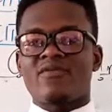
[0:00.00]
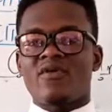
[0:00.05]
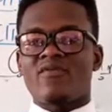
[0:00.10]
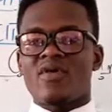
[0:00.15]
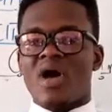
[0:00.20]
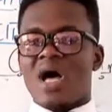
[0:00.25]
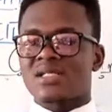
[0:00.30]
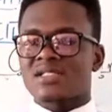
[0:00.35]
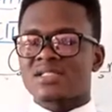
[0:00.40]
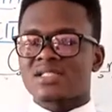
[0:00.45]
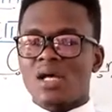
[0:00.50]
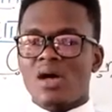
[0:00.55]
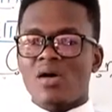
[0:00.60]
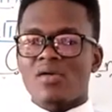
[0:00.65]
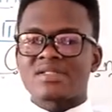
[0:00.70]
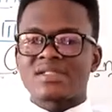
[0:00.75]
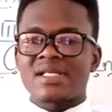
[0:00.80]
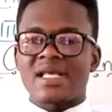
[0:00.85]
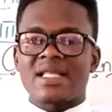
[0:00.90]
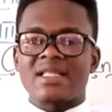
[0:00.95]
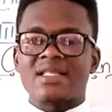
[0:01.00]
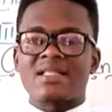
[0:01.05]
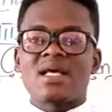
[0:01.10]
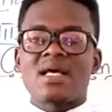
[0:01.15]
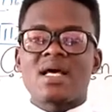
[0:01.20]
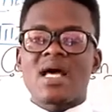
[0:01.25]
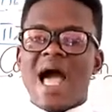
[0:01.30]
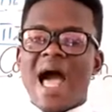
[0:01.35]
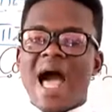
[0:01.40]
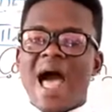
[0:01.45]
ourselves in
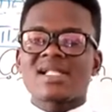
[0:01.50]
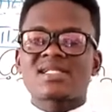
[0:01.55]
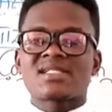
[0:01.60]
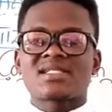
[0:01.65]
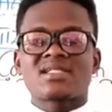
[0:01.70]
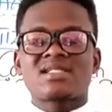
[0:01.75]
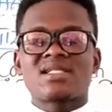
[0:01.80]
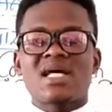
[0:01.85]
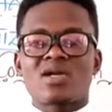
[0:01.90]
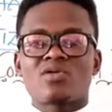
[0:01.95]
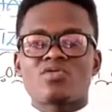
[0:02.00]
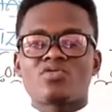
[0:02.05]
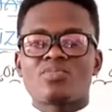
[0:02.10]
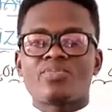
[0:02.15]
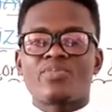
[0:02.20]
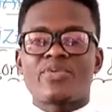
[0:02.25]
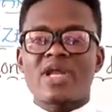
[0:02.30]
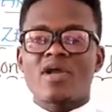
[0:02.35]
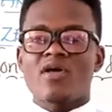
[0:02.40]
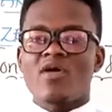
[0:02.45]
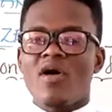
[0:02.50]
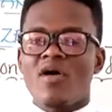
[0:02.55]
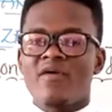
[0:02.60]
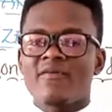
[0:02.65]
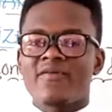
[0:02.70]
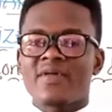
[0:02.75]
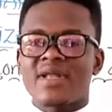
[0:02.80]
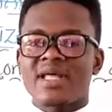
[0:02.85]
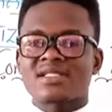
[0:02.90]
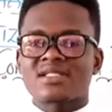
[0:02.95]
acts that will bring
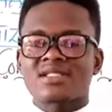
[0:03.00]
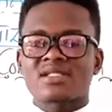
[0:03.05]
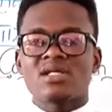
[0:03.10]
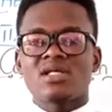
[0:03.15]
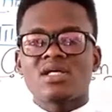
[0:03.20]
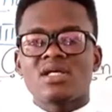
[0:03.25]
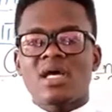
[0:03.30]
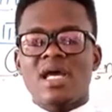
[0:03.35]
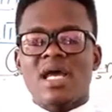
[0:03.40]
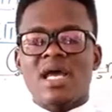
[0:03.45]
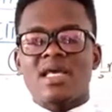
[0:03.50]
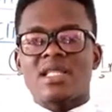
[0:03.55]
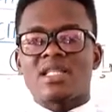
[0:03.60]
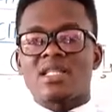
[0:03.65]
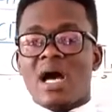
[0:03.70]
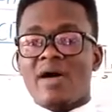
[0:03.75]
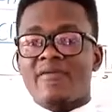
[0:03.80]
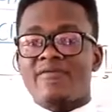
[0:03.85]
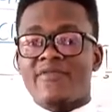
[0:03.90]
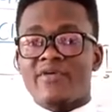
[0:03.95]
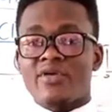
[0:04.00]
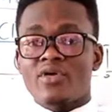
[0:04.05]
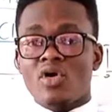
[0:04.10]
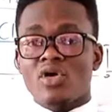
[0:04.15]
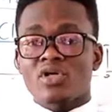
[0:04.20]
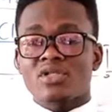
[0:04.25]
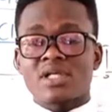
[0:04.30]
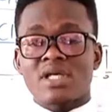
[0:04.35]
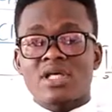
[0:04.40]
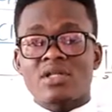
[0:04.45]
conflicts in our
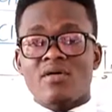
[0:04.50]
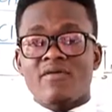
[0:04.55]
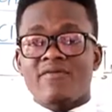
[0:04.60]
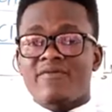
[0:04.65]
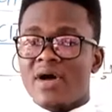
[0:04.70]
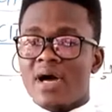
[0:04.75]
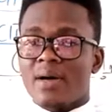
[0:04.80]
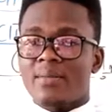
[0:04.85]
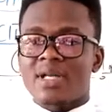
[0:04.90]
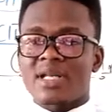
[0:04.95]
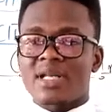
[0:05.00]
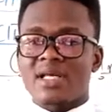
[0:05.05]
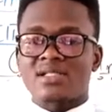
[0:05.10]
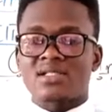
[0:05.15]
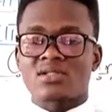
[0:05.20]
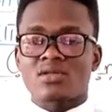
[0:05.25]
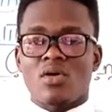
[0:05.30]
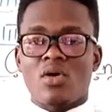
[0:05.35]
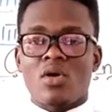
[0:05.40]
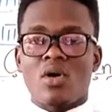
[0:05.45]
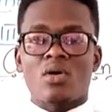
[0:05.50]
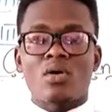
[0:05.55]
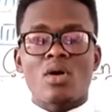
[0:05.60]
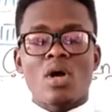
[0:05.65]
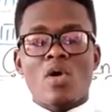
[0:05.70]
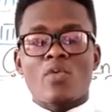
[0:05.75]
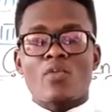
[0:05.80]
families or